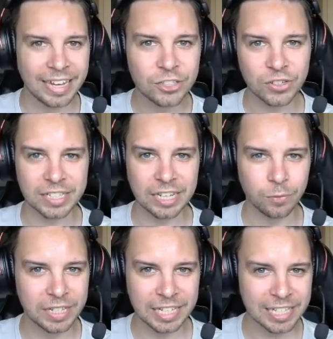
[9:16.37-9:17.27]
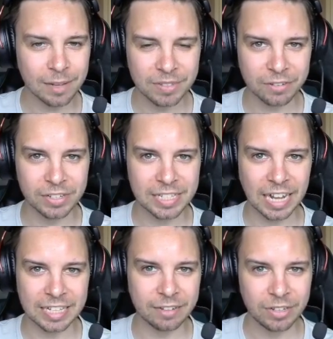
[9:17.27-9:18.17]
Interesting, we see some different
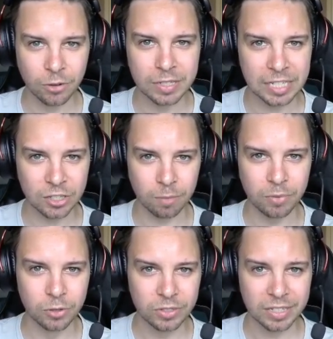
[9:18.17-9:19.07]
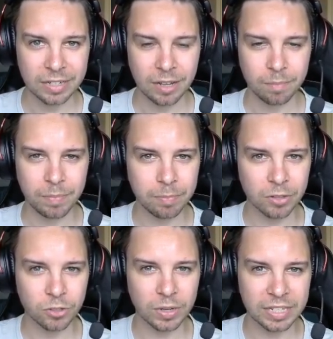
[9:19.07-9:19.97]
styles, even though it's a top route. People
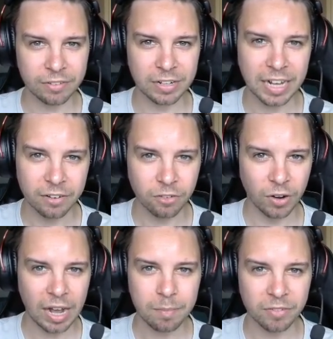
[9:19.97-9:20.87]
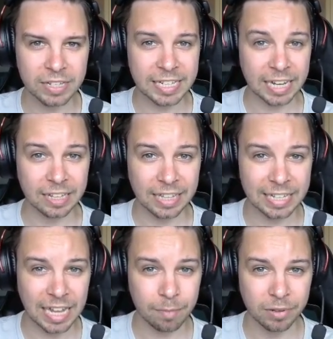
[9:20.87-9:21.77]
do a different kind of grab of the second
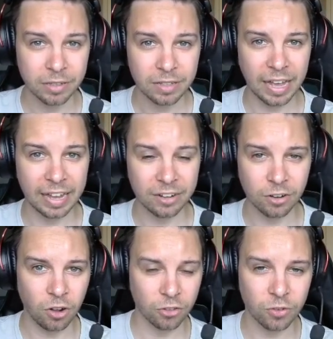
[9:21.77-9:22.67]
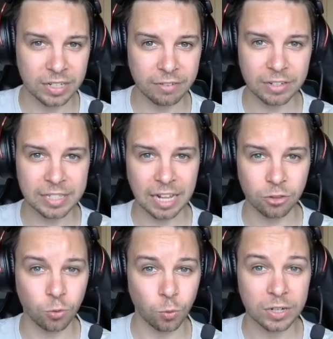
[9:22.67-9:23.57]
last apple and also a different style
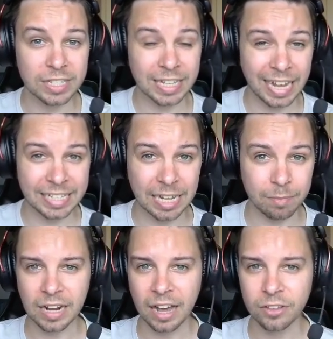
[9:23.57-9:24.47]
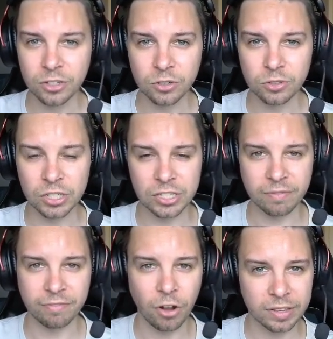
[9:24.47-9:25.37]
towards the last apple. Either you just
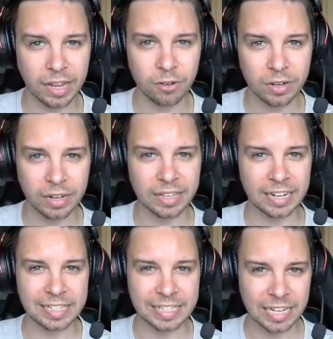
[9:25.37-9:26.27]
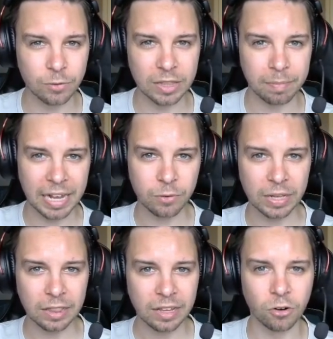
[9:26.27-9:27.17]
fall down and get a stick with the back
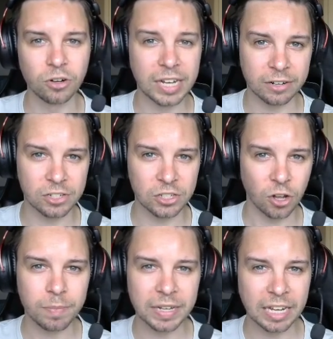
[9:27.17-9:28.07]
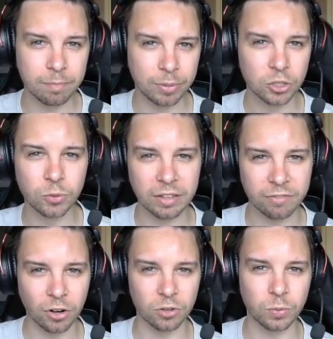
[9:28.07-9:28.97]
wheel, or you kind of stop and get a push with the
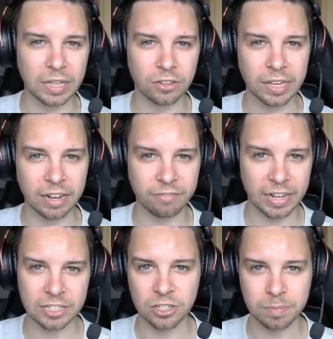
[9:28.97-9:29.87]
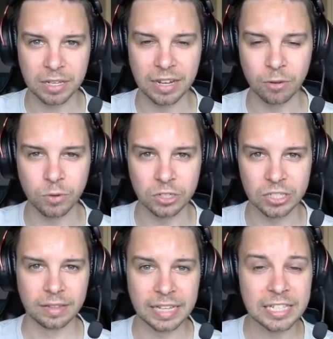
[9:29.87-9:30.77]
front wheel to get faster speed
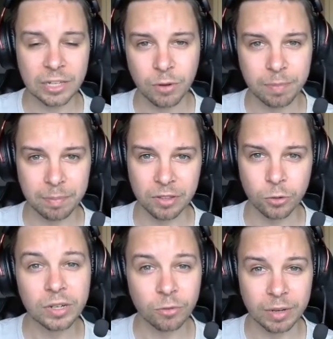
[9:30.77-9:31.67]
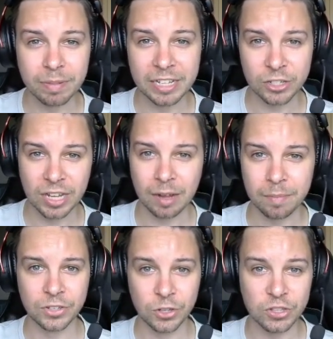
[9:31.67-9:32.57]
downwards. Let's see what people do in the replays to
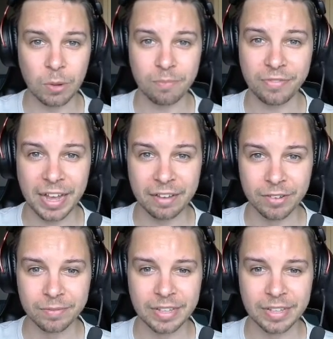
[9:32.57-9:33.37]
come. So top 5.